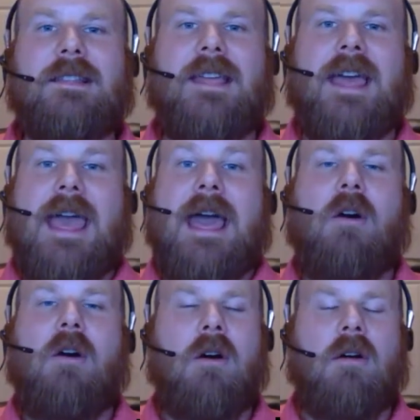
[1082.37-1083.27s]
that at
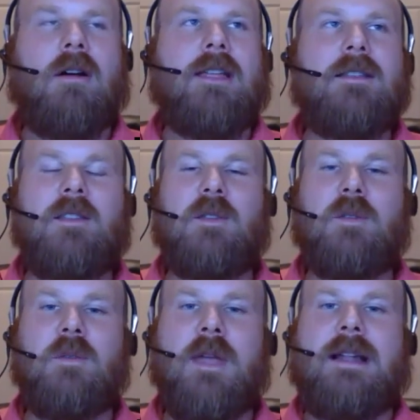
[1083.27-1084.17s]
all, and
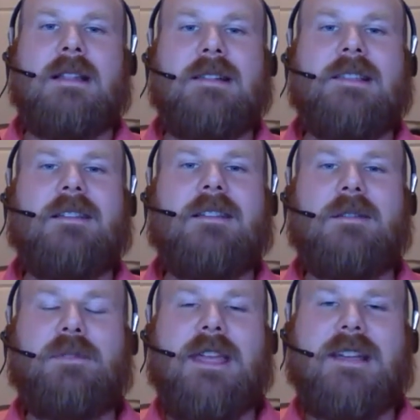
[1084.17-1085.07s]
two, analytics tells you to
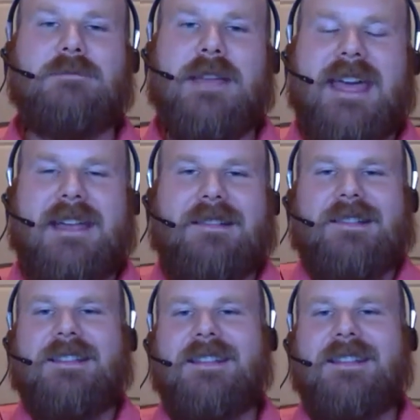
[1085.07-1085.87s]
play action pass.